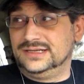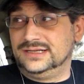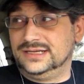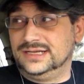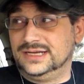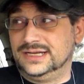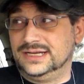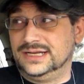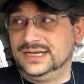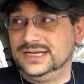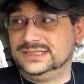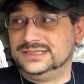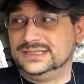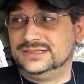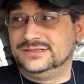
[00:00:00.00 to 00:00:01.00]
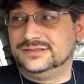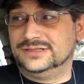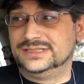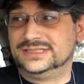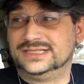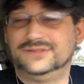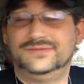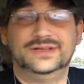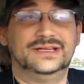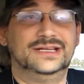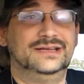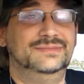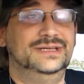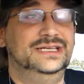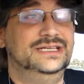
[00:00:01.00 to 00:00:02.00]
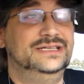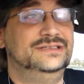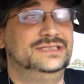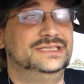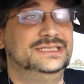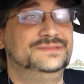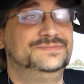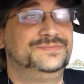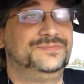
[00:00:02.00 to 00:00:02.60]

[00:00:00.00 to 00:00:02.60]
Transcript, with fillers: uh, engine hoist if he'll let me use it.